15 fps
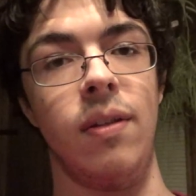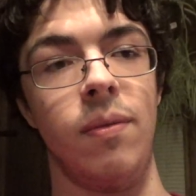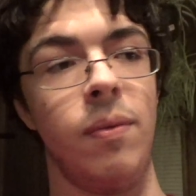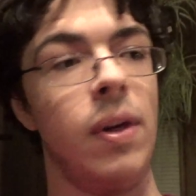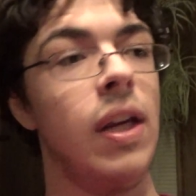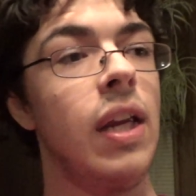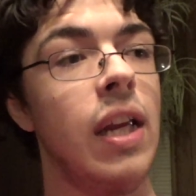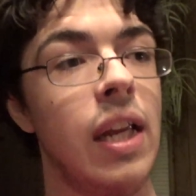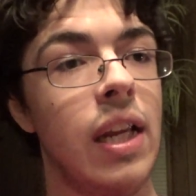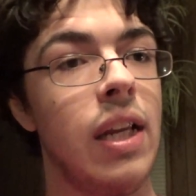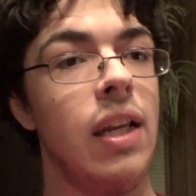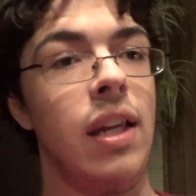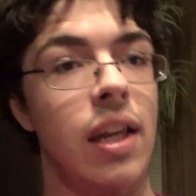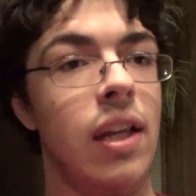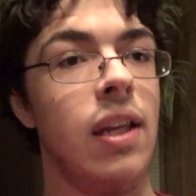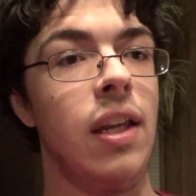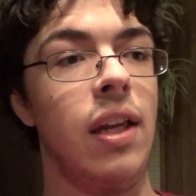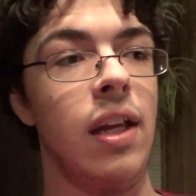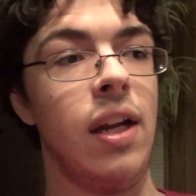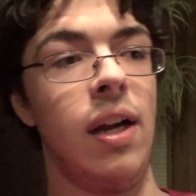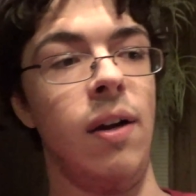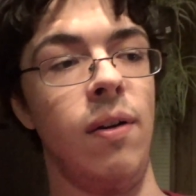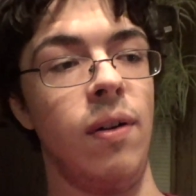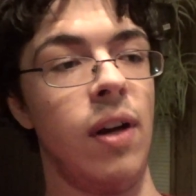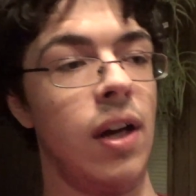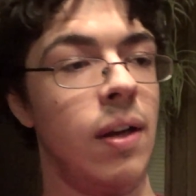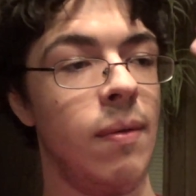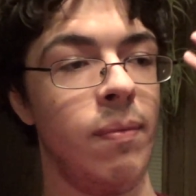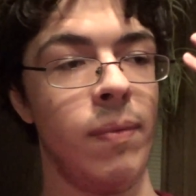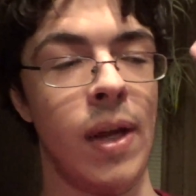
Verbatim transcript: We need to get out. I'm